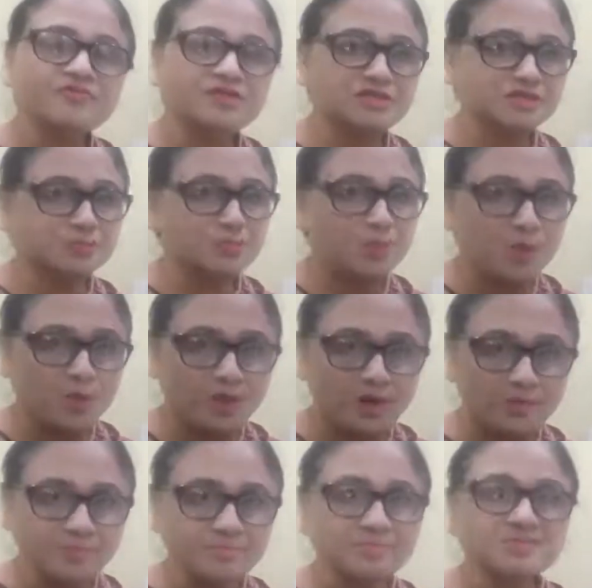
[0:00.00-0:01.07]
this
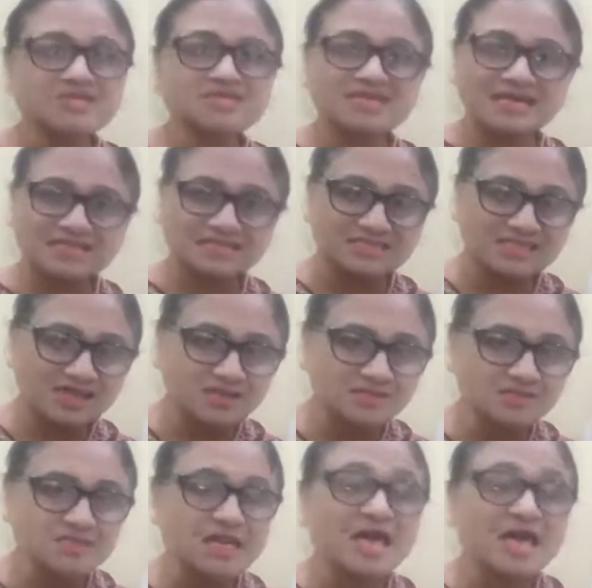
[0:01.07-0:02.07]
poem stanzas